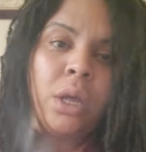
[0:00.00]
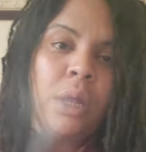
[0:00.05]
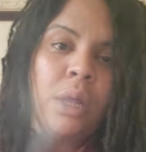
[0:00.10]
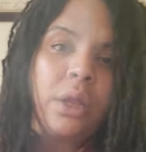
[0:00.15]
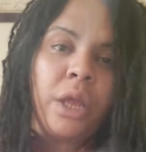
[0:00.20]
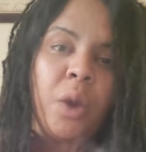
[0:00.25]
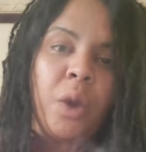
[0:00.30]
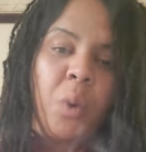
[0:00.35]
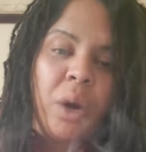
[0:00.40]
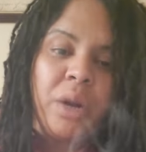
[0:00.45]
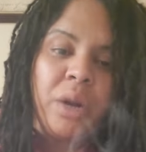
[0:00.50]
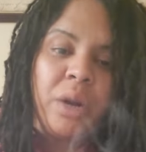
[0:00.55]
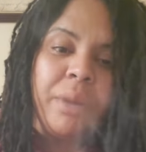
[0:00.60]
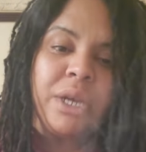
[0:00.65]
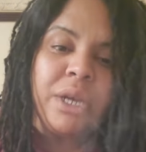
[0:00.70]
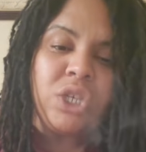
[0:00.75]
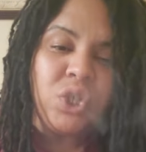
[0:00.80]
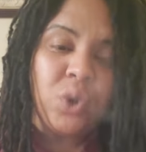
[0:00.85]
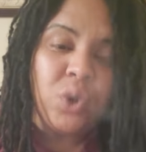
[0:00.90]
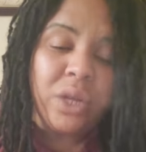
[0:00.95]
They want to
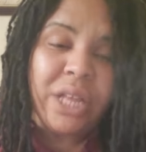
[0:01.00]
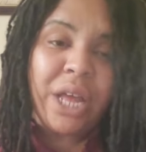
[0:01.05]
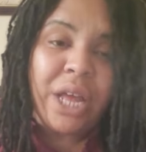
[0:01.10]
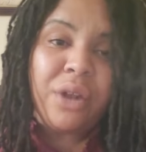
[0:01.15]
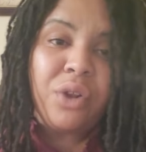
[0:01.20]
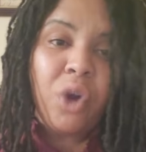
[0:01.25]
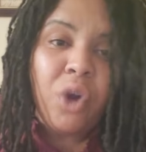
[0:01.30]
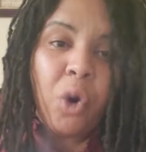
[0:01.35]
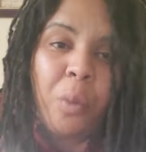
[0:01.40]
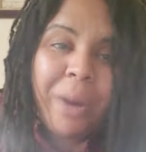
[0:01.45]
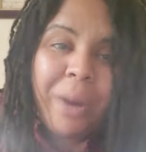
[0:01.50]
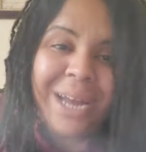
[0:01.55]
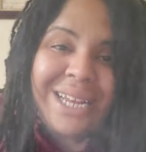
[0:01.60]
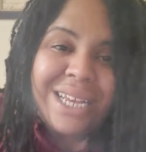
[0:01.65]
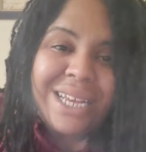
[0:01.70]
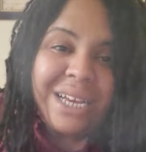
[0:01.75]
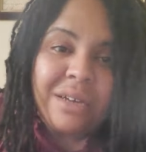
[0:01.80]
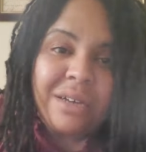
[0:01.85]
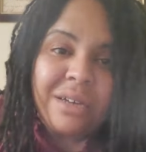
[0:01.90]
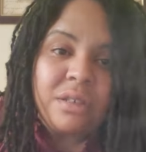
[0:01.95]
make sure that
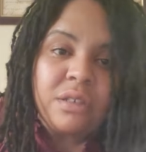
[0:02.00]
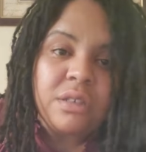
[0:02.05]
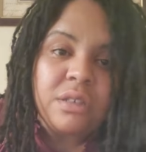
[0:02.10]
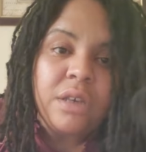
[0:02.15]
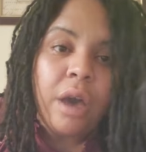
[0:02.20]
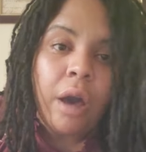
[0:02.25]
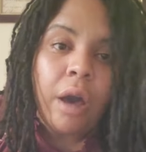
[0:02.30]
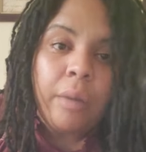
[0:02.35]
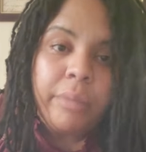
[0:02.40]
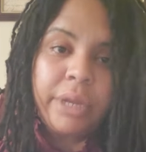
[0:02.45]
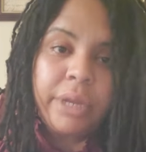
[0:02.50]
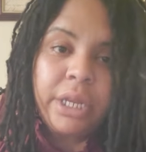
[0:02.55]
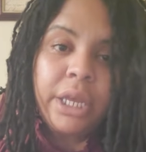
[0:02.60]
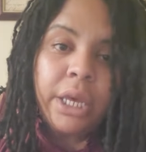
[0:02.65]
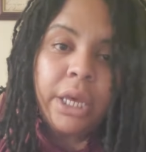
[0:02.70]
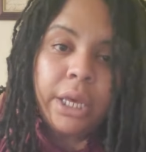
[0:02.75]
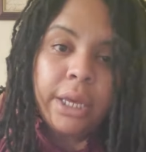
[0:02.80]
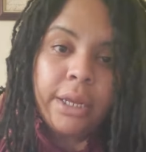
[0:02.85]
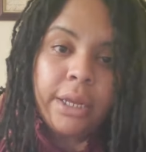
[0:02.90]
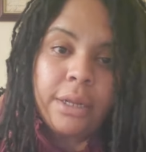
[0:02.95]
nobody else is coming
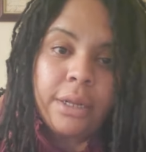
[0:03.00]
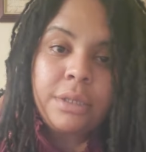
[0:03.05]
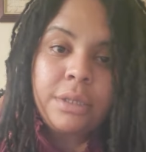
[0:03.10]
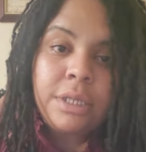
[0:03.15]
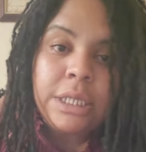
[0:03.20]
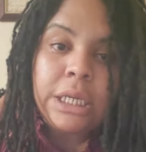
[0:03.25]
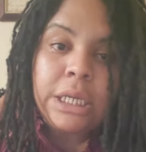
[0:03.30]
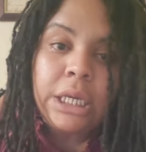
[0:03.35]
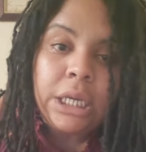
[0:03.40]
in to